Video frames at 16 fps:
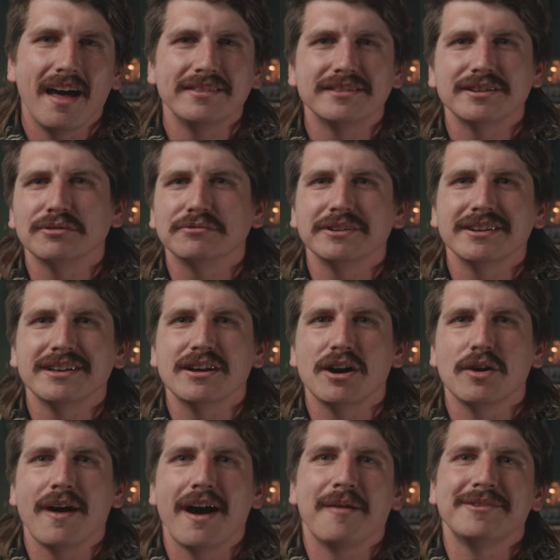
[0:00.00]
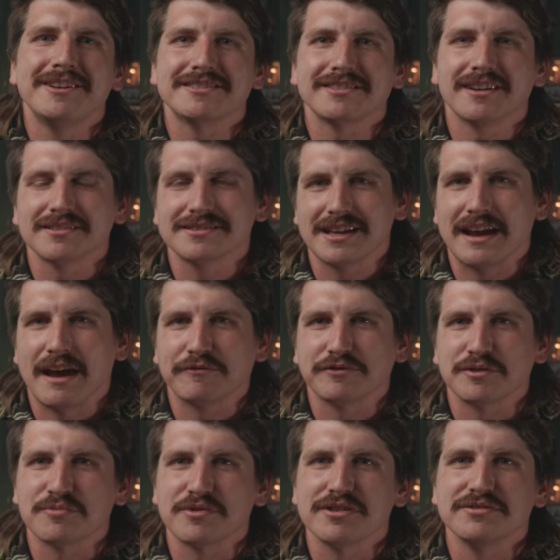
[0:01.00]
and don't really know how many songs they'd have
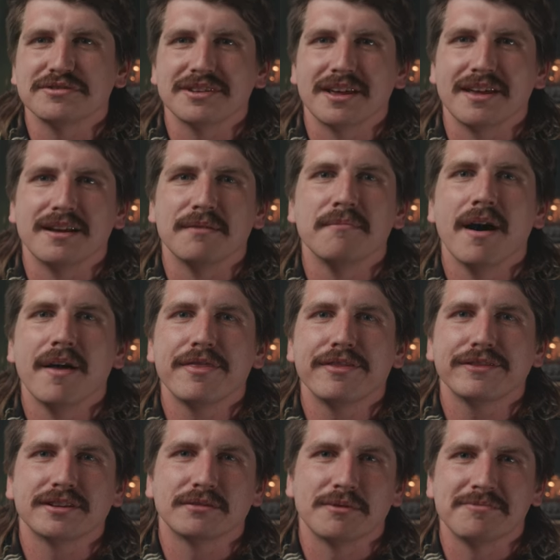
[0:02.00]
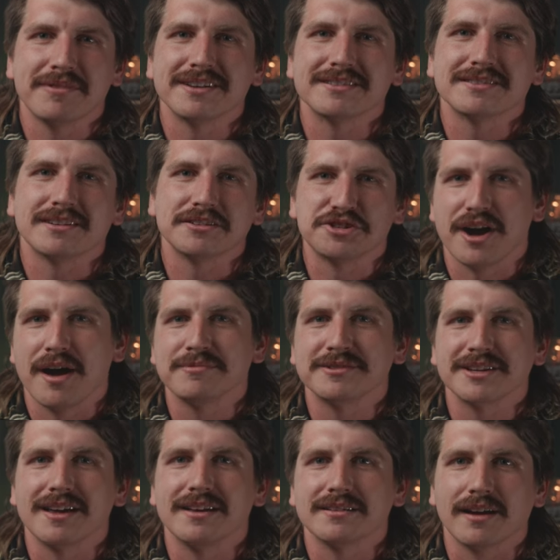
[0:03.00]
to produce in a month to replace their
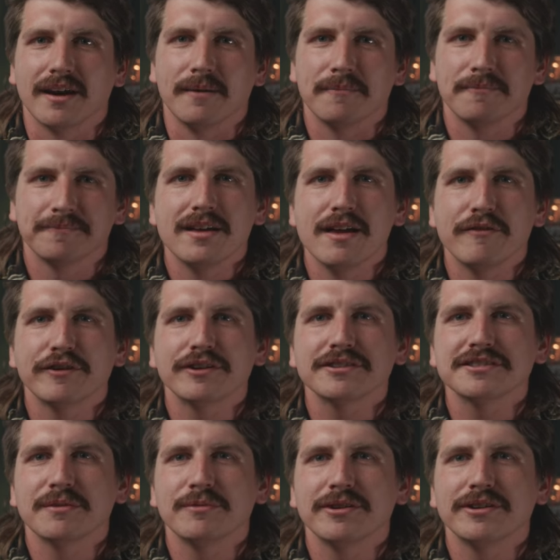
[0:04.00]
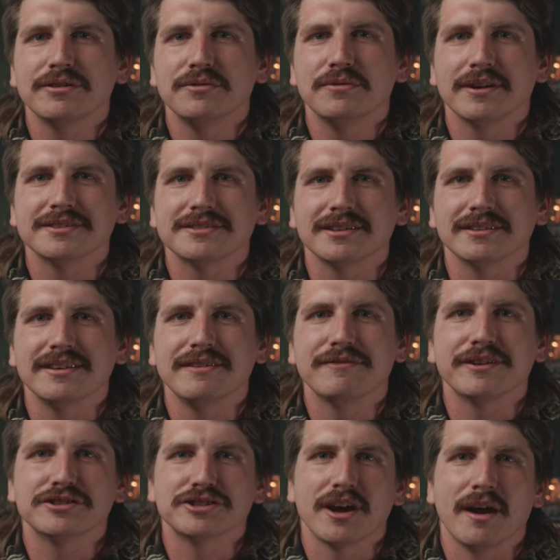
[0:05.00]
job's income. If you're someone who wants to leave
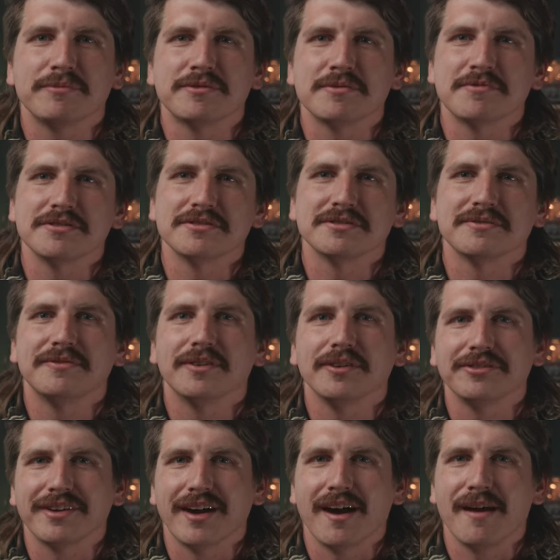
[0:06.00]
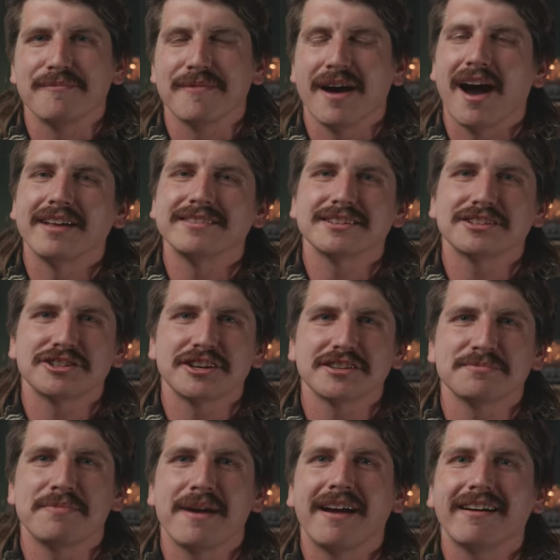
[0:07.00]
their job to produce full-time, I'd
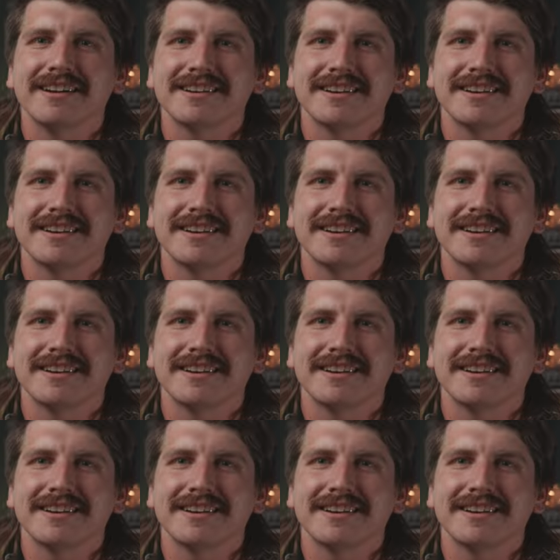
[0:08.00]
suggest paring